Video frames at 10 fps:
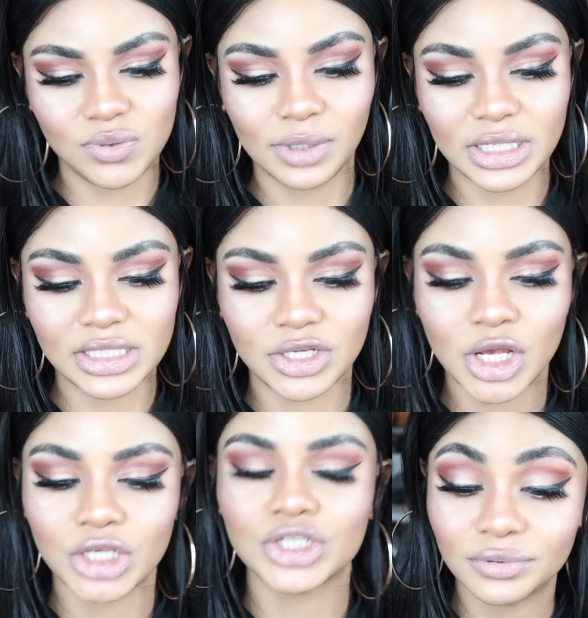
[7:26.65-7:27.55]
one is,
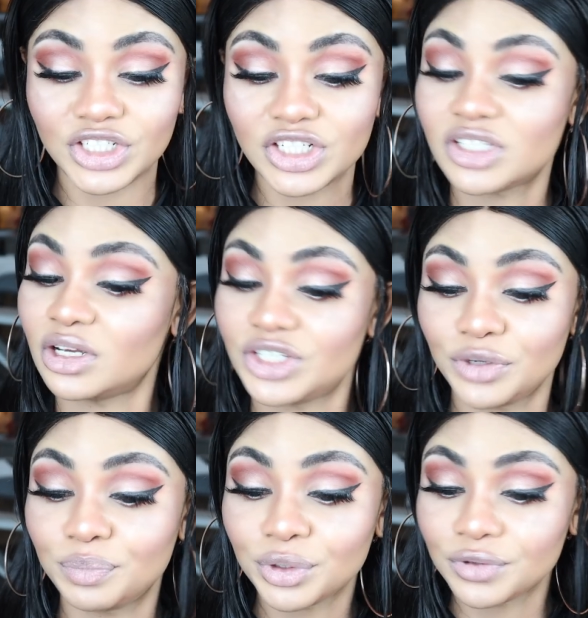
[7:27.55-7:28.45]
oh, she's such a
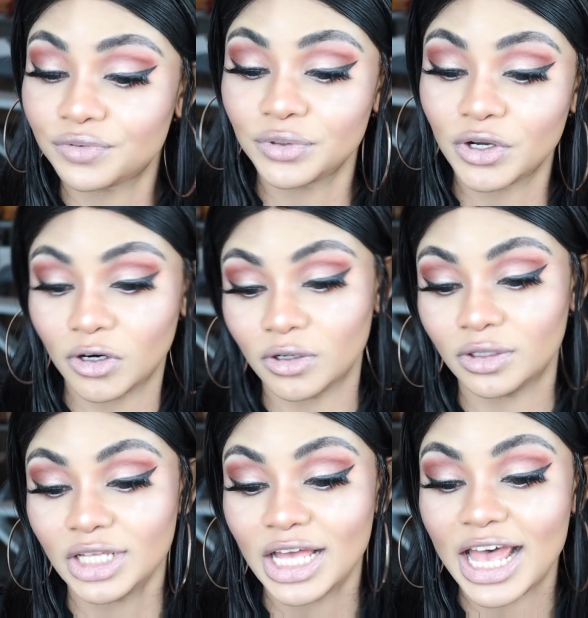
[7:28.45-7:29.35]
beautiful
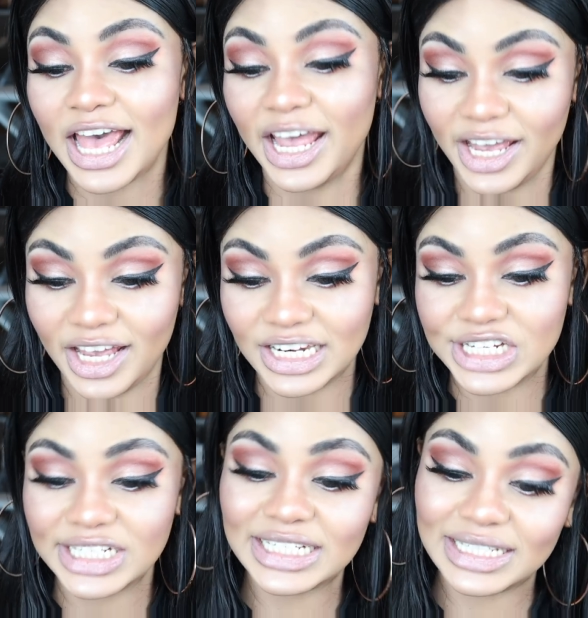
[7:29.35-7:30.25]
girl and
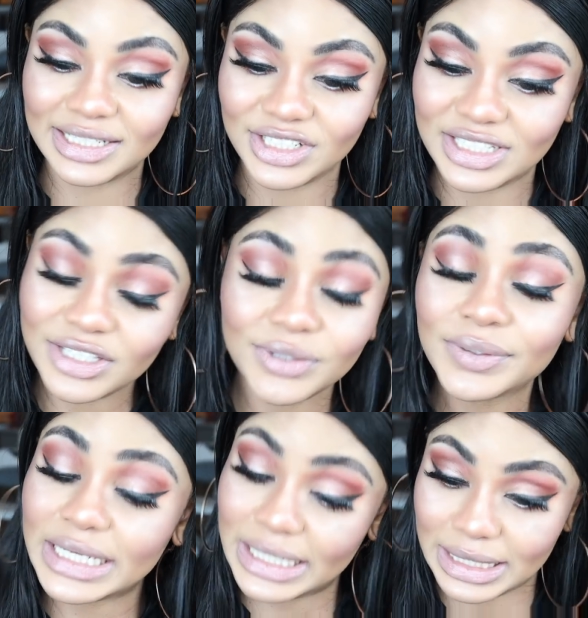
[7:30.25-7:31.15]

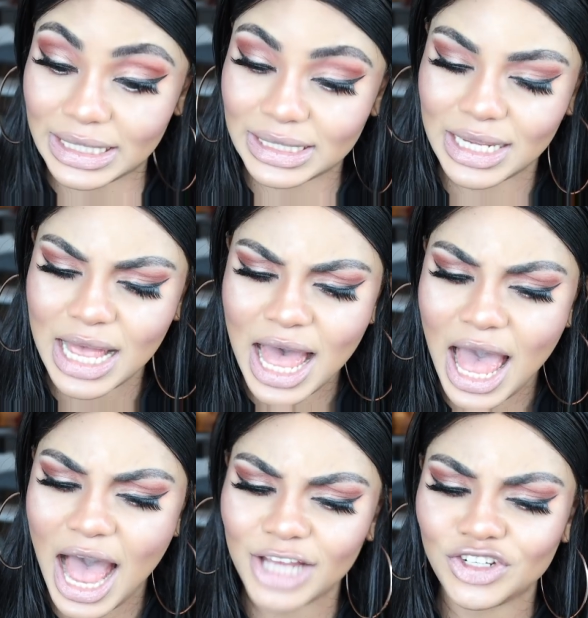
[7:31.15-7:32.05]
still is.
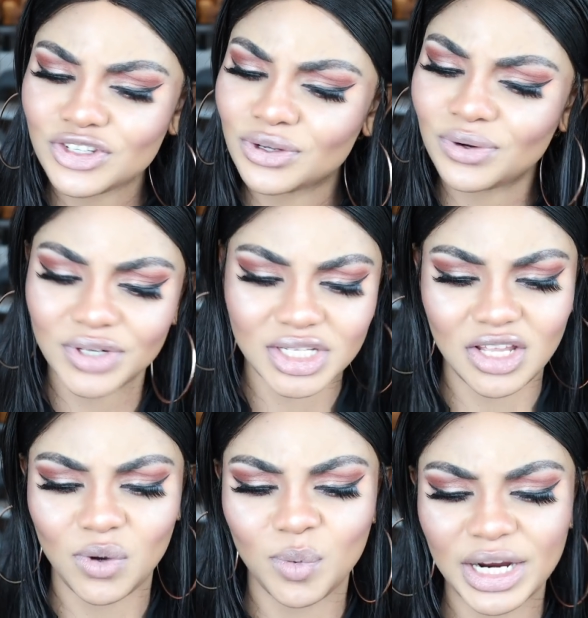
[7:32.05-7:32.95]
I just don't
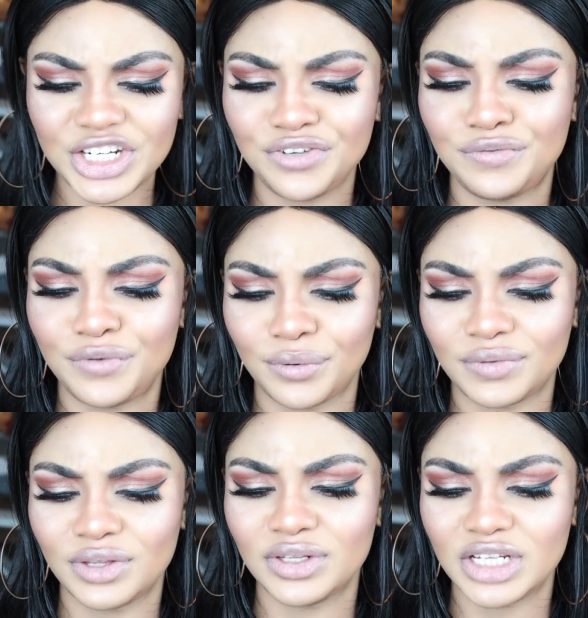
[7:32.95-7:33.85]
understand why she
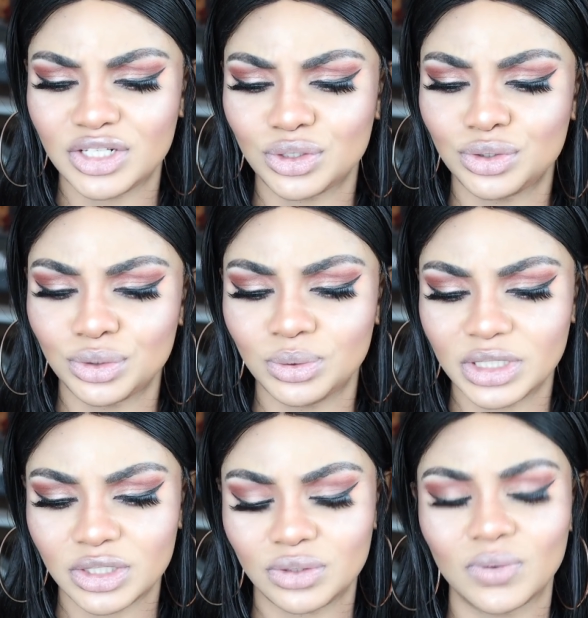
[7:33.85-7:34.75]
felt the need to do
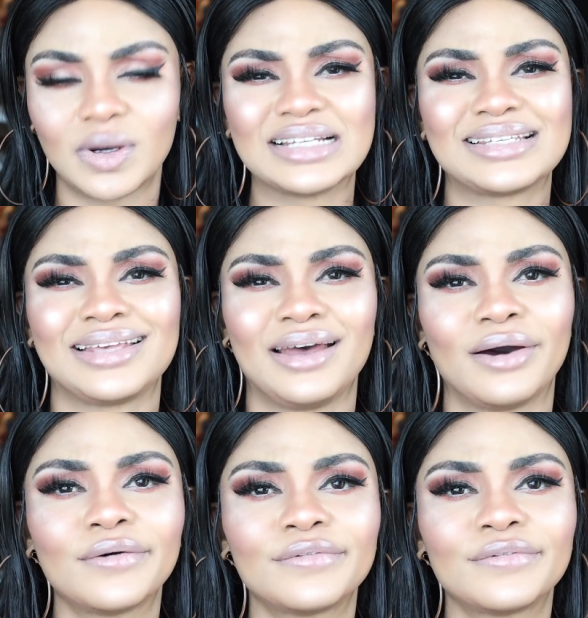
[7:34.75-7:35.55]
this to herself.